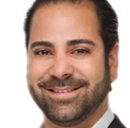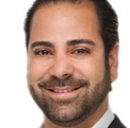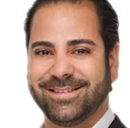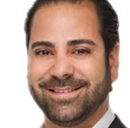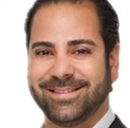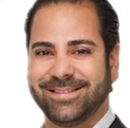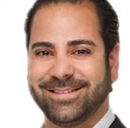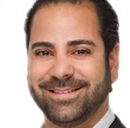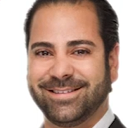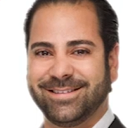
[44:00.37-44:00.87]

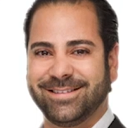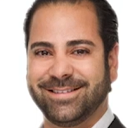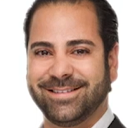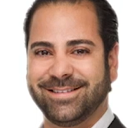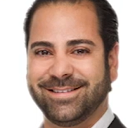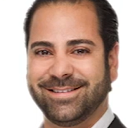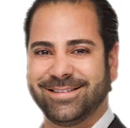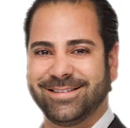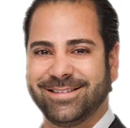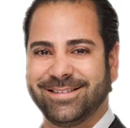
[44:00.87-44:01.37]

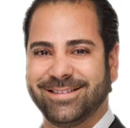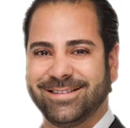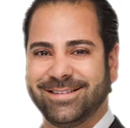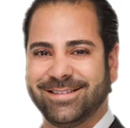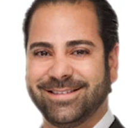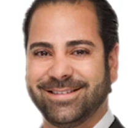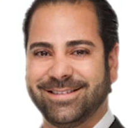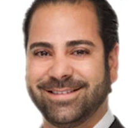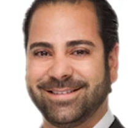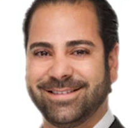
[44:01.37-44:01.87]

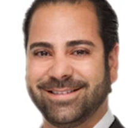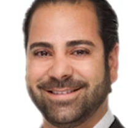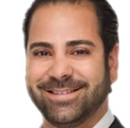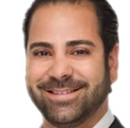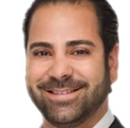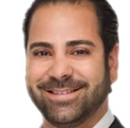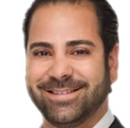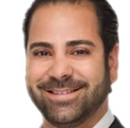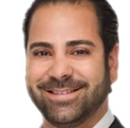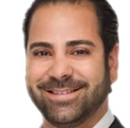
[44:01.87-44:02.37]

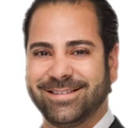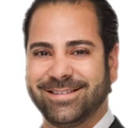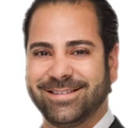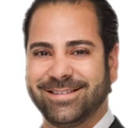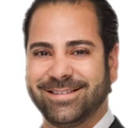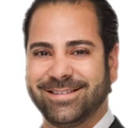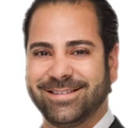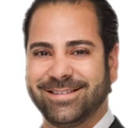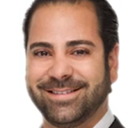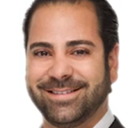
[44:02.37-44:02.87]

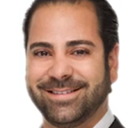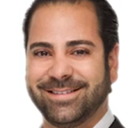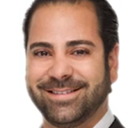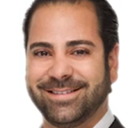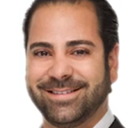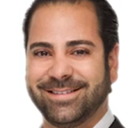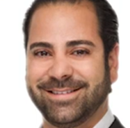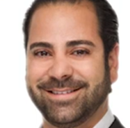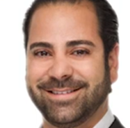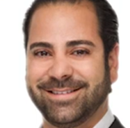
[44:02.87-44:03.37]

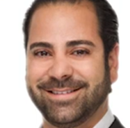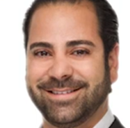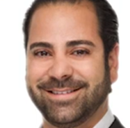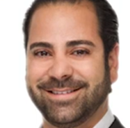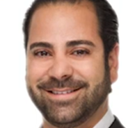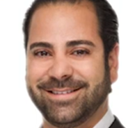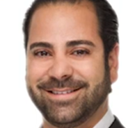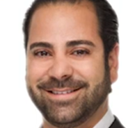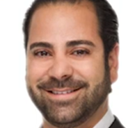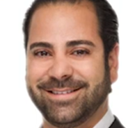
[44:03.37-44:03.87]

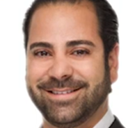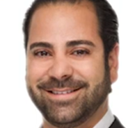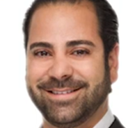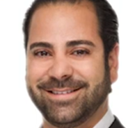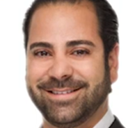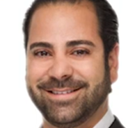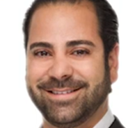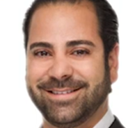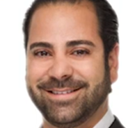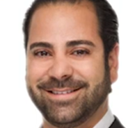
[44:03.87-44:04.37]

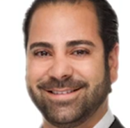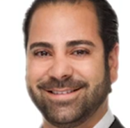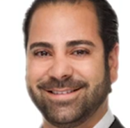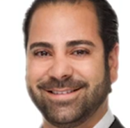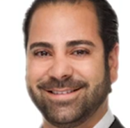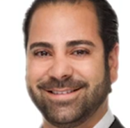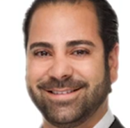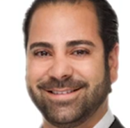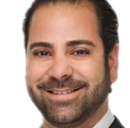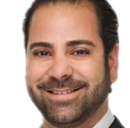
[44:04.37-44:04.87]

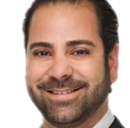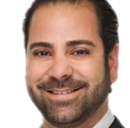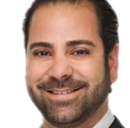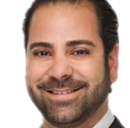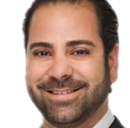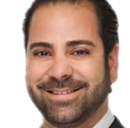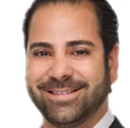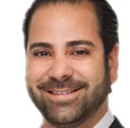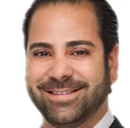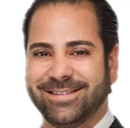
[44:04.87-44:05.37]

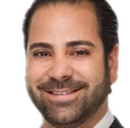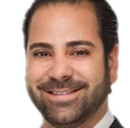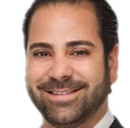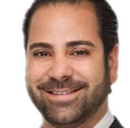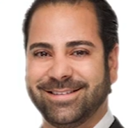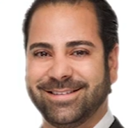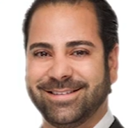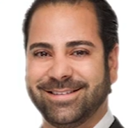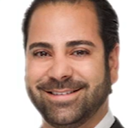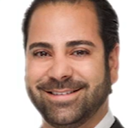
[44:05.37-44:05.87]

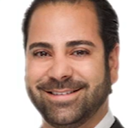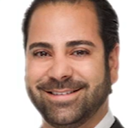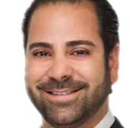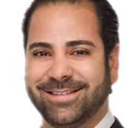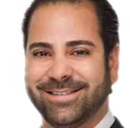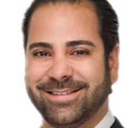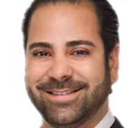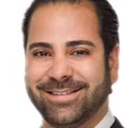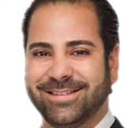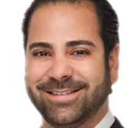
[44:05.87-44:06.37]

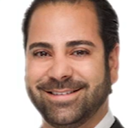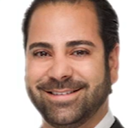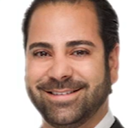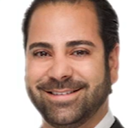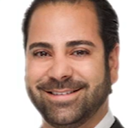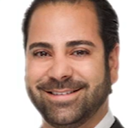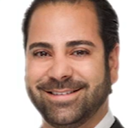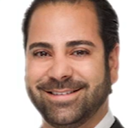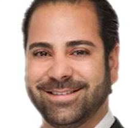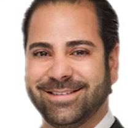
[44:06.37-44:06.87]

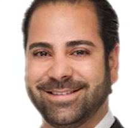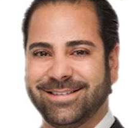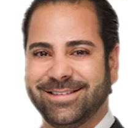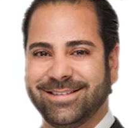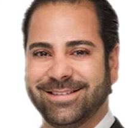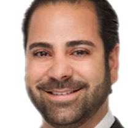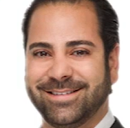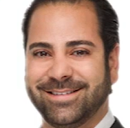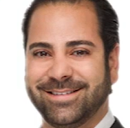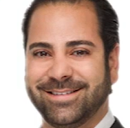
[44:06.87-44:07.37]

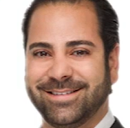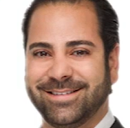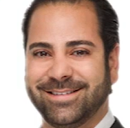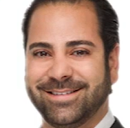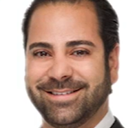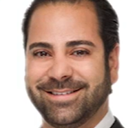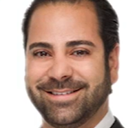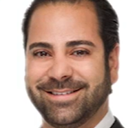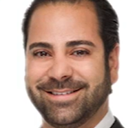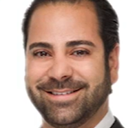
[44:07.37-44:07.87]

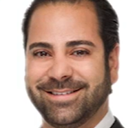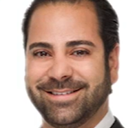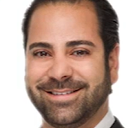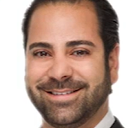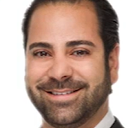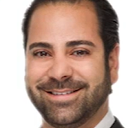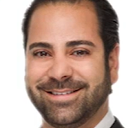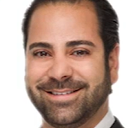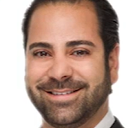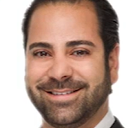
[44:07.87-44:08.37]
[no speech]